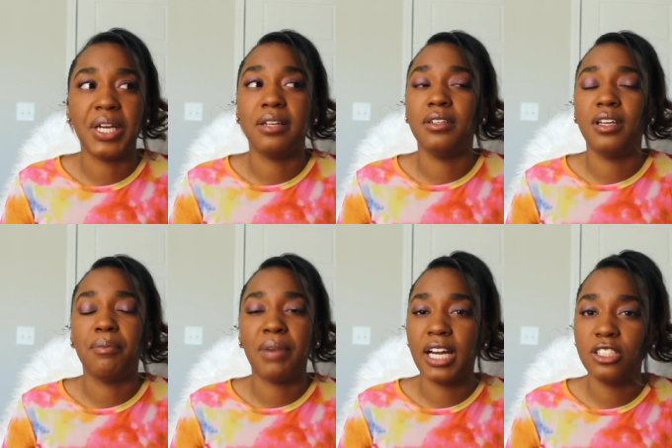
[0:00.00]
And
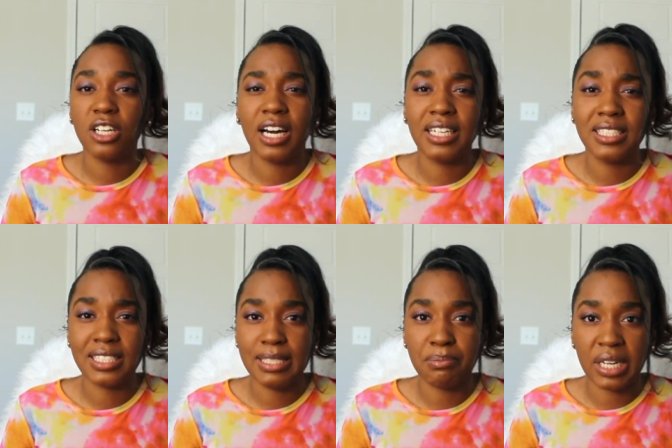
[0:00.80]
mind y'all, I didn't
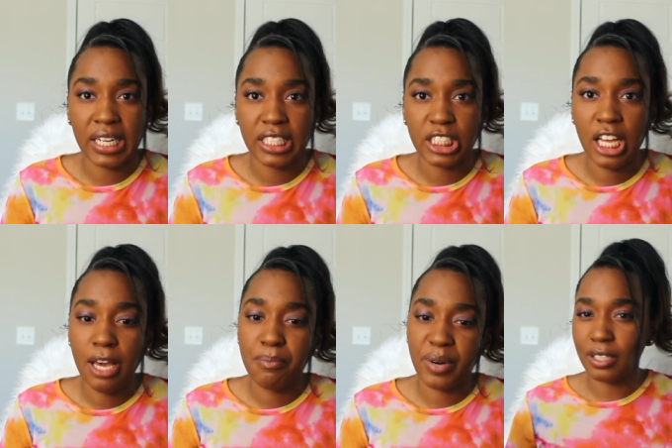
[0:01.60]
see much,
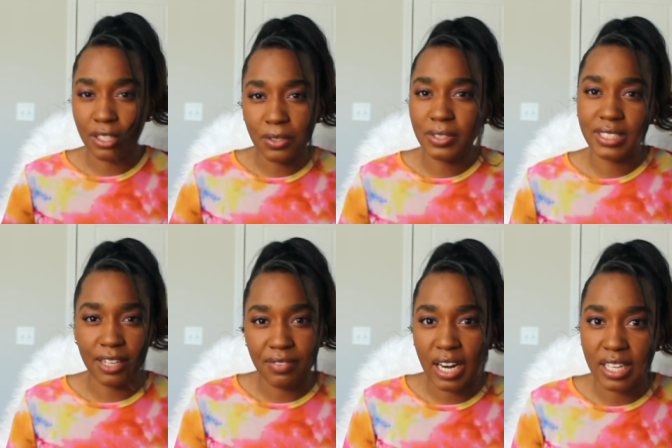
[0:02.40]
but little
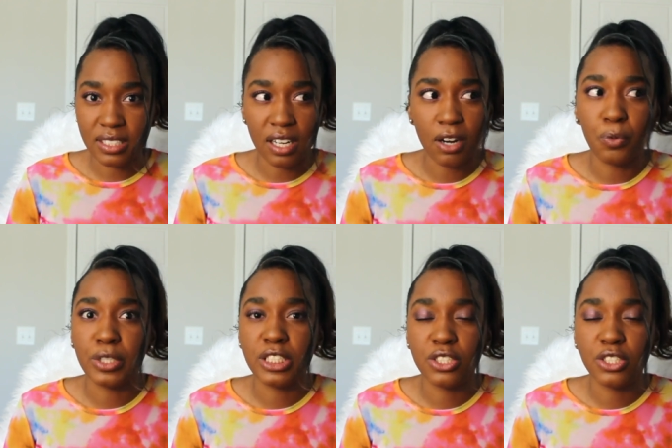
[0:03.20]
stuff that I saw was